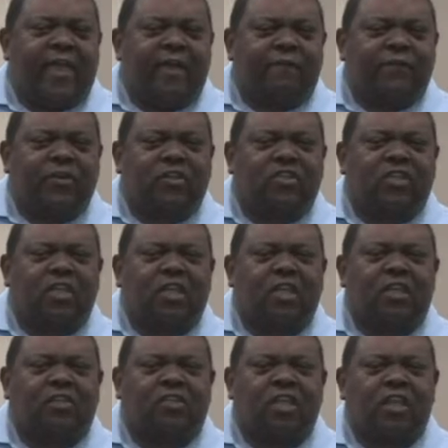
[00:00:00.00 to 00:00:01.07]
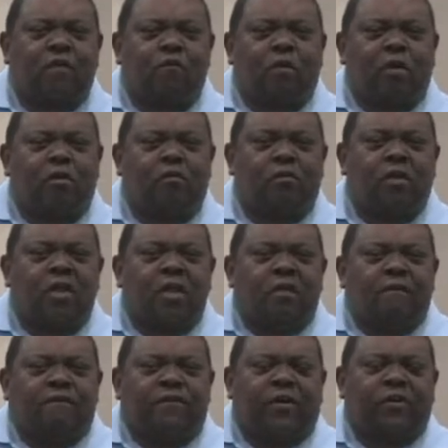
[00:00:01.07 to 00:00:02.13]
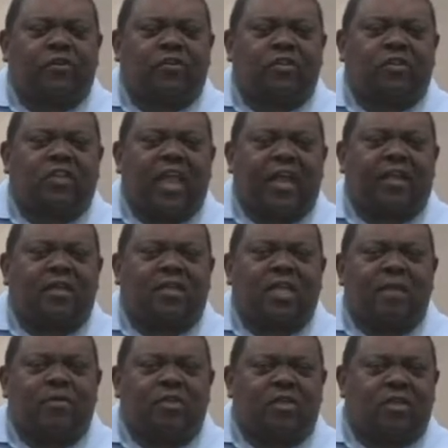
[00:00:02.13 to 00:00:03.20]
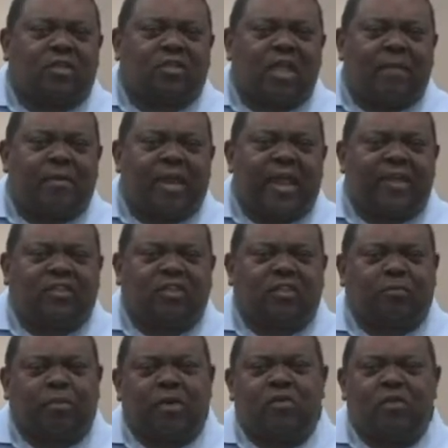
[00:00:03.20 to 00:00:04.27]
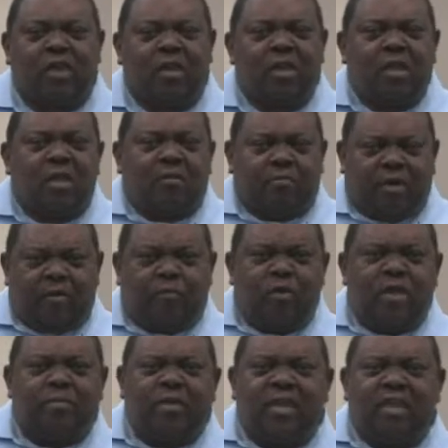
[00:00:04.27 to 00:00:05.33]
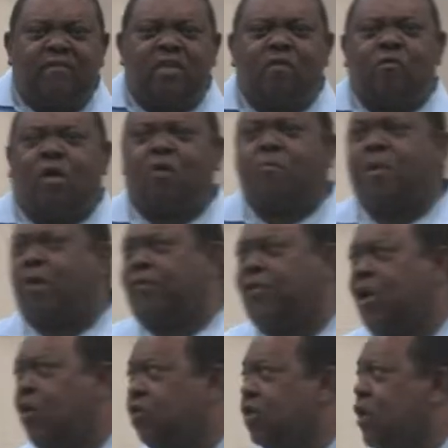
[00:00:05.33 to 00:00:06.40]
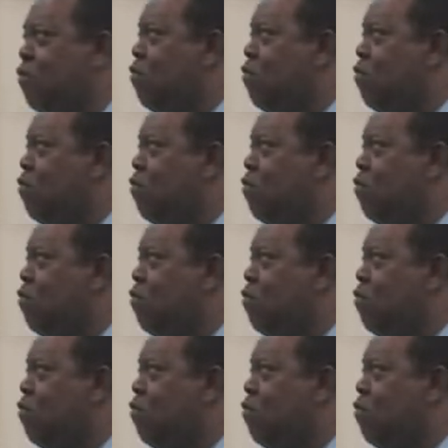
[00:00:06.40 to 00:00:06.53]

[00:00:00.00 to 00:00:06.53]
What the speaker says: Ephesus. He wrote 1st and 2nd Timothy. Some of that's disputed, but we believe he wrote both of those. He